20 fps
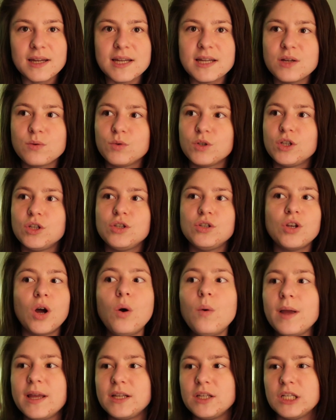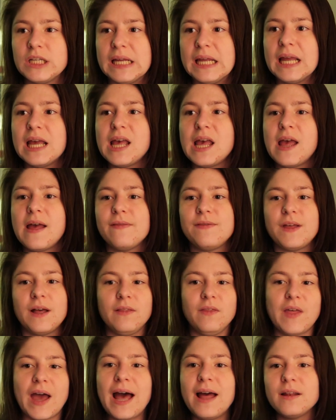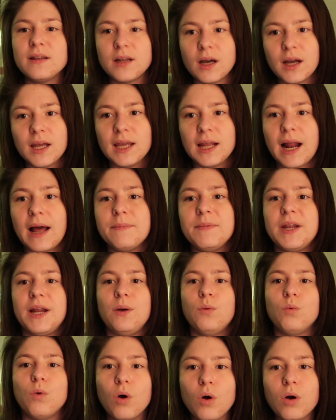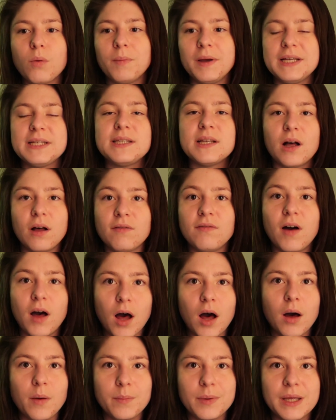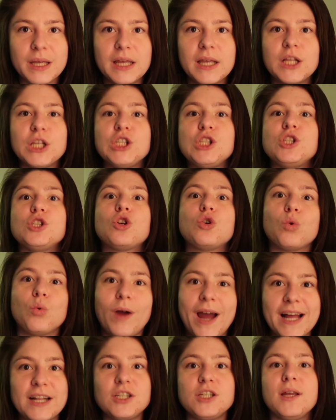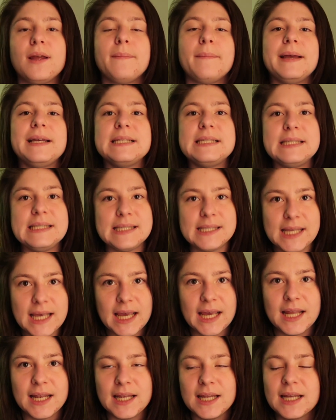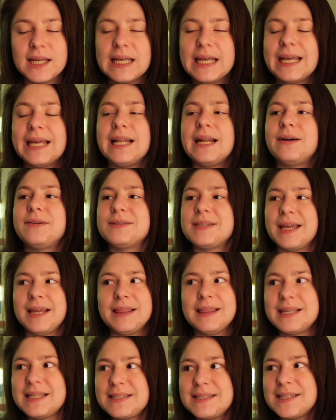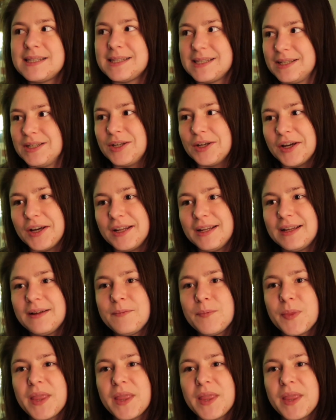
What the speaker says: And it was so itchy that that night, I mean, I woke myself up scratching my skin, and I was like, this isn't good.